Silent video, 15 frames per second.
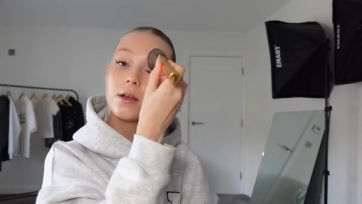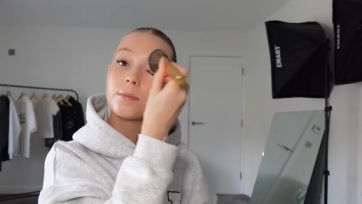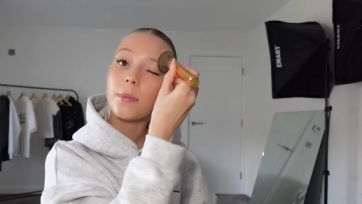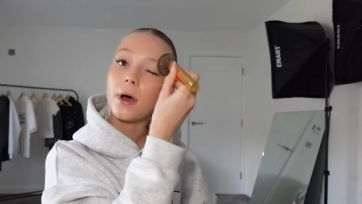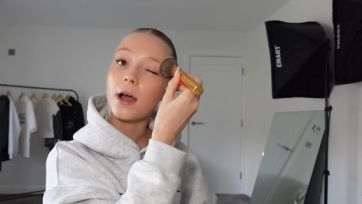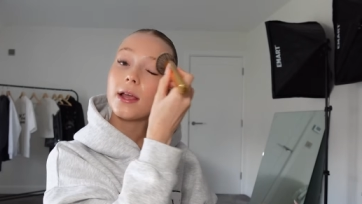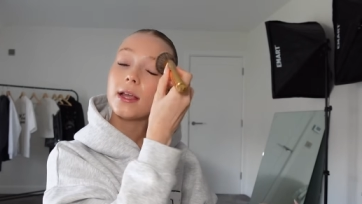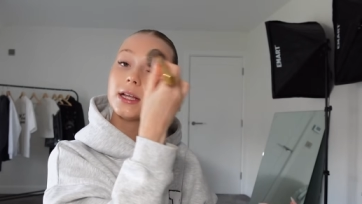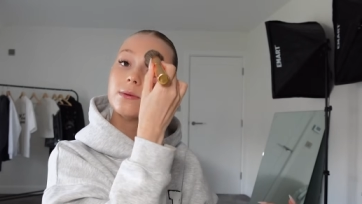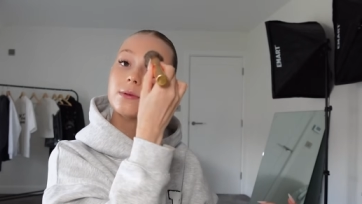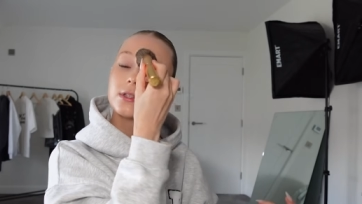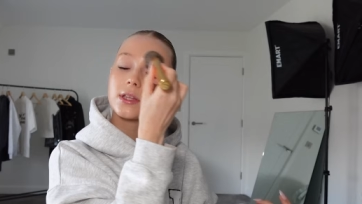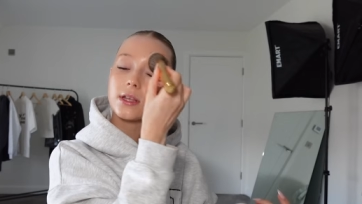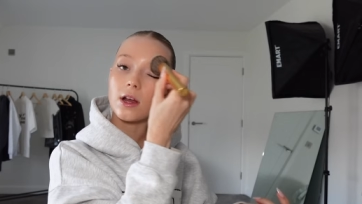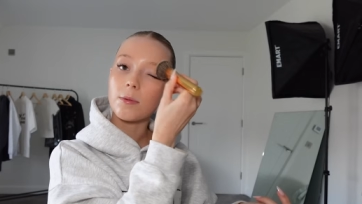But he was
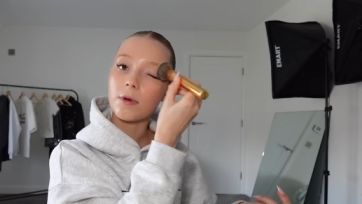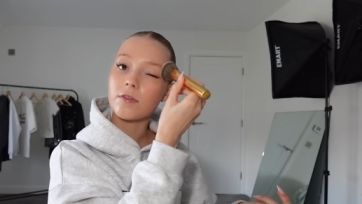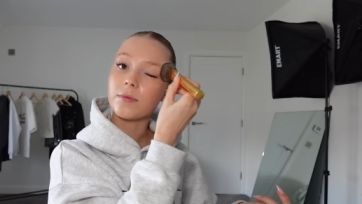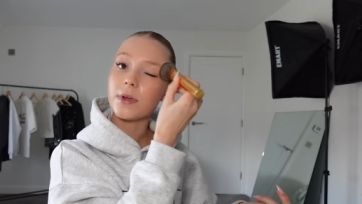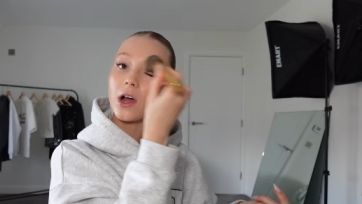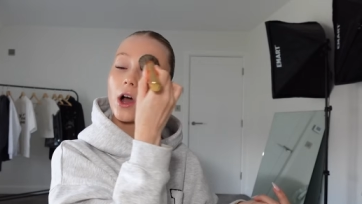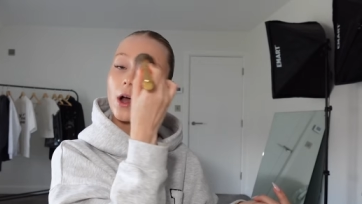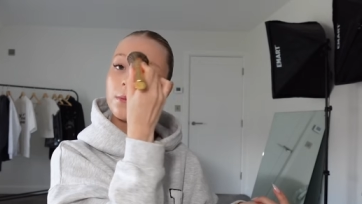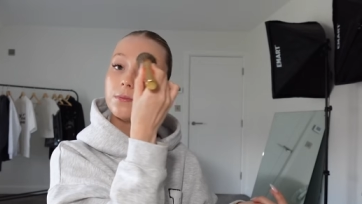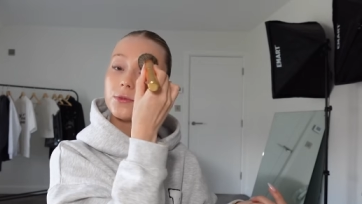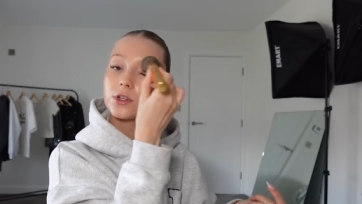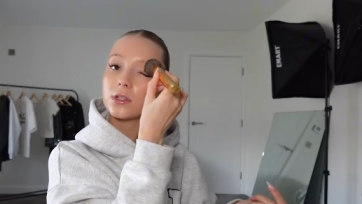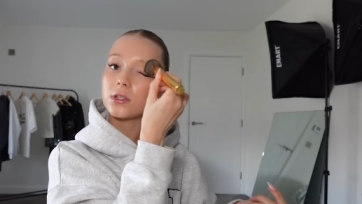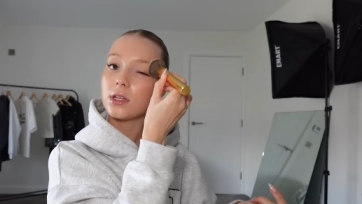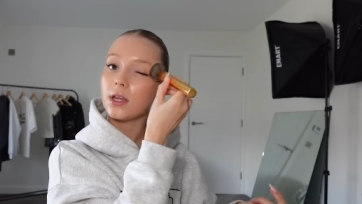the year above me. I'm
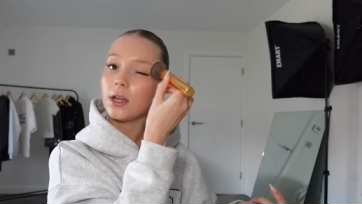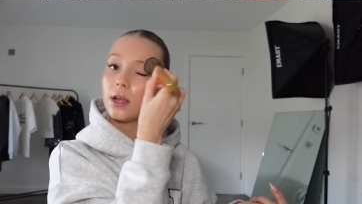just the